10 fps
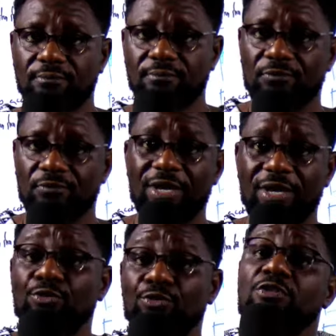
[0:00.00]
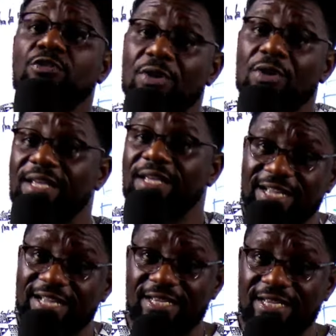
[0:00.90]
have to continually get gadgets,
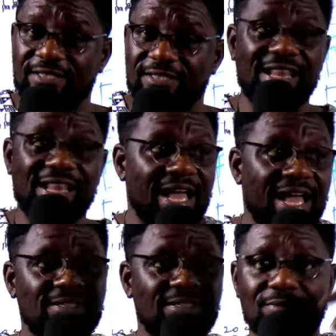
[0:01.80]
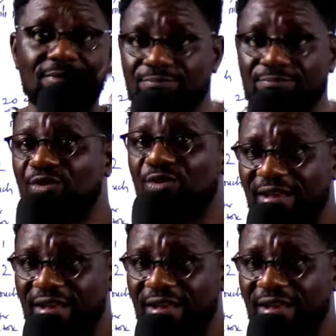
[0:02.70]
lights, fraud land,